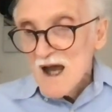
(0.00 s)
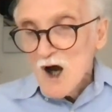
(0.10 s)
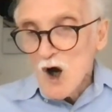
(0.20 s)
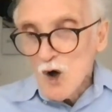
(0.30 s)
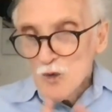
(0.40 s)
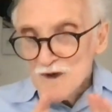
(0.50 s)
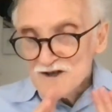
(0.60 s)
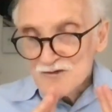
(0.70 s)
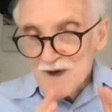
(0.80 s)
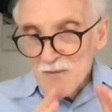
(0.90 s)

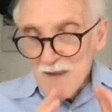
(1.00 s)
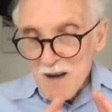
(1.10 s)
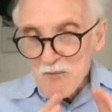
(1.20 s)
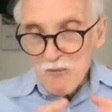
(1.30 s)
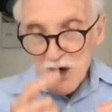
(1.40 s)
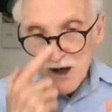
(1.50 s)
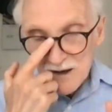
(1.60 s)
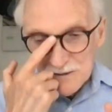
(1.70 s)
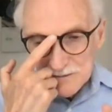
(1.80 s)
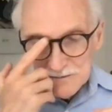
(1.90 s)
always
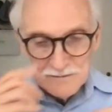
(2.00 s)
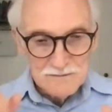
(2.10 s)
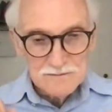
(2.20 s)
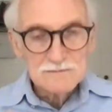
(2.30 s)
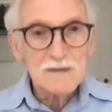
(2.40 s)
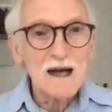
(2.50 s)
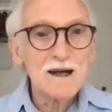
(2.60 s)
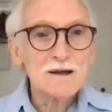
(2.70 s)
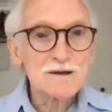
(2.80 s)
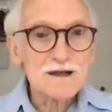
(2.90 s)
remember my
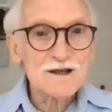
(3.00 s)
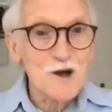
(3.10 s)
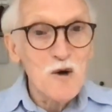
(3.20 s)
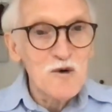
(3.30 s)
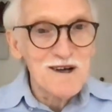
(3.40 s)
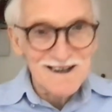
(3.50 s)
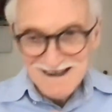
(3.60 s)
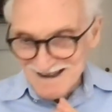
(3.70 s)
little slogan.